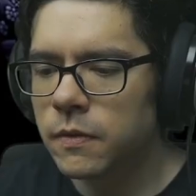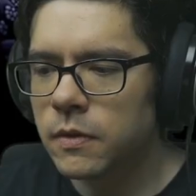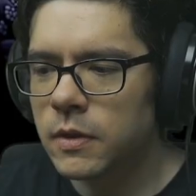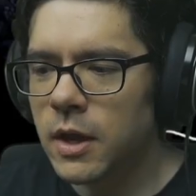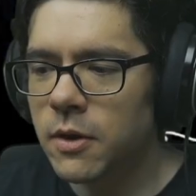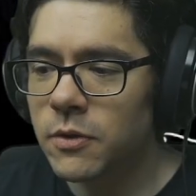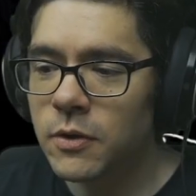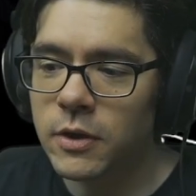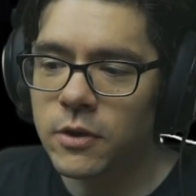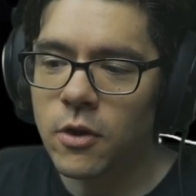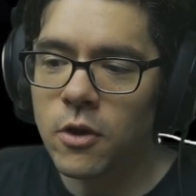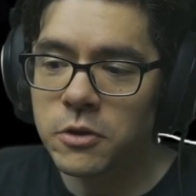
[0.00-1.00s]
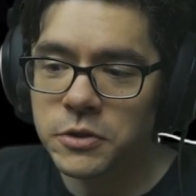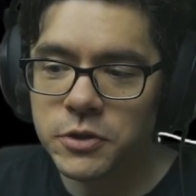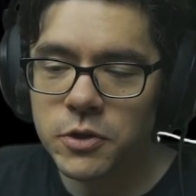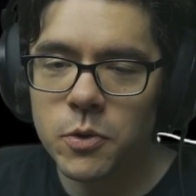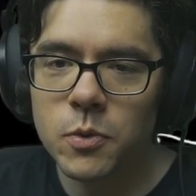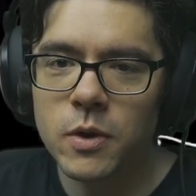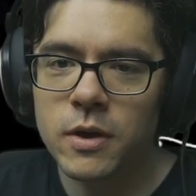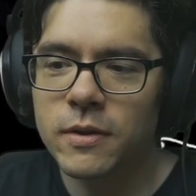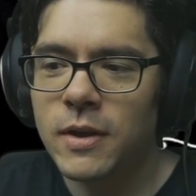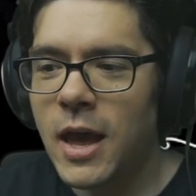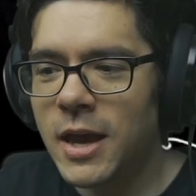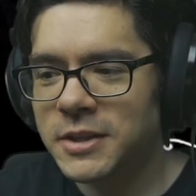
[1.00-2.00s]
Now, you can also
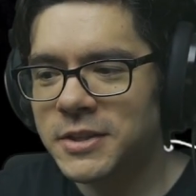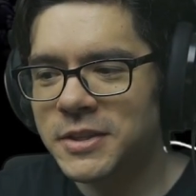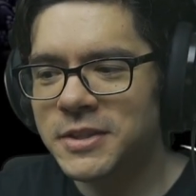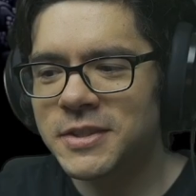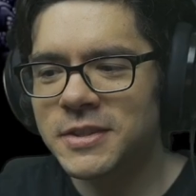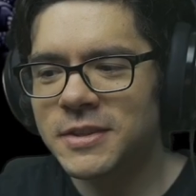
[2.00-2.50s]
access